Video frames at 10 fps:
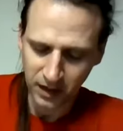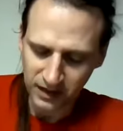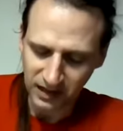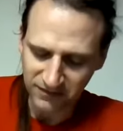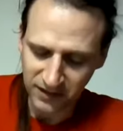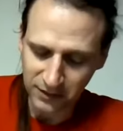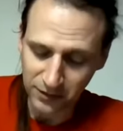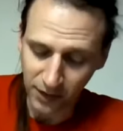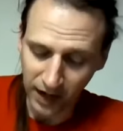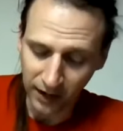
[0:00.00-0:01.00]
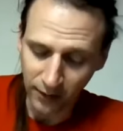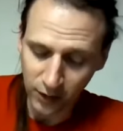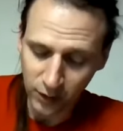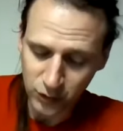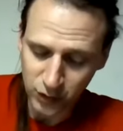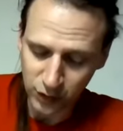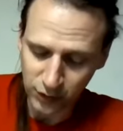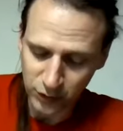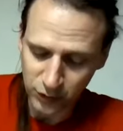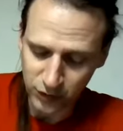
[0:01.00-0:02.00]
They fitted their arrows to
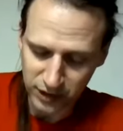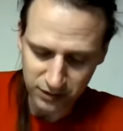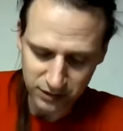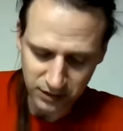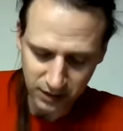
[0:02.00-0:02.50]
their strings,